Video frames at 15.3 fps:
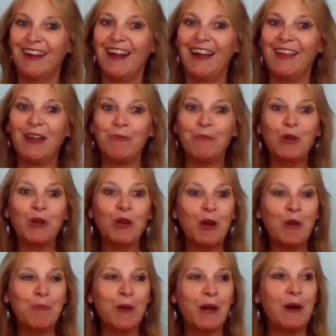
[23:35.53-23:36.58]
And then we're
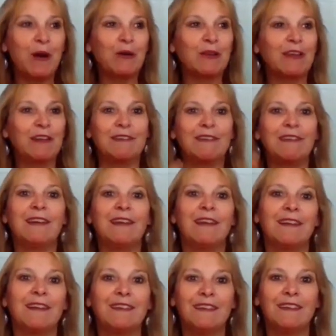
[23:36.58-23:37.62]
about
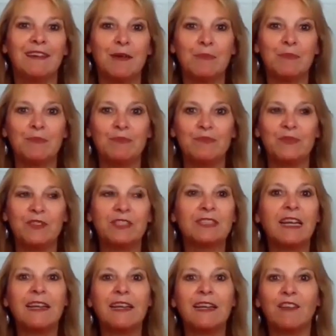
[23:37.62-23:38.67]

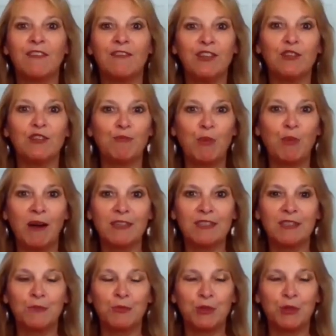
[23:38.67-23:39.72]
staying in the field of
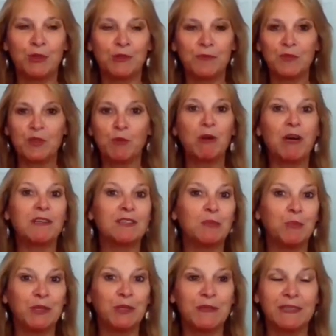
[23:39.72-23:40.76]
the
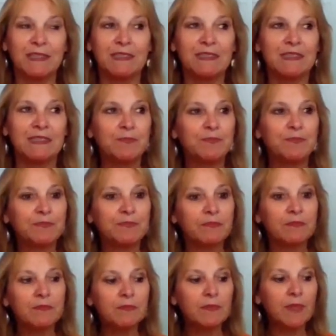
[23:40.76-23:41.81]
possibilities.
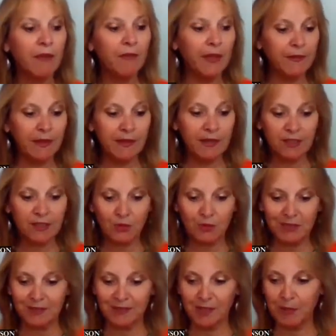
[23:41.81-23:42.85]
And then the next
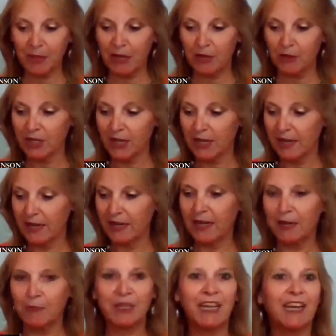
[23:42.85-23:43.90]
one is about
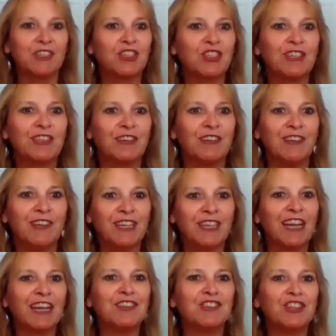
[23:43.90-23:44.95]
catching
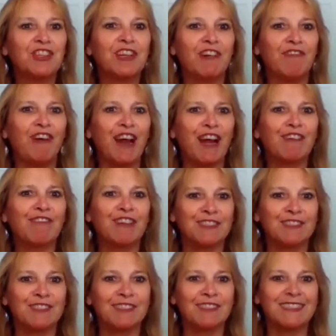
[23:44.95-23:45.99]
a
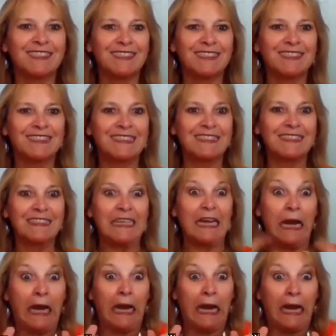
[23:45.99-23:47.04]
virus
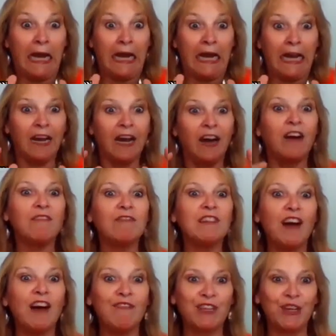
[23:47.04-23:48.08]
of
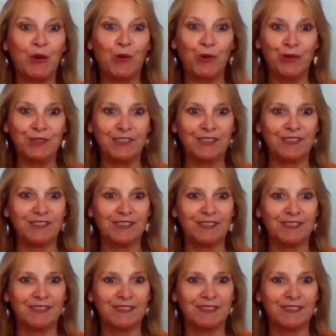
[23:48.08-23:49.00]
love and wholeness.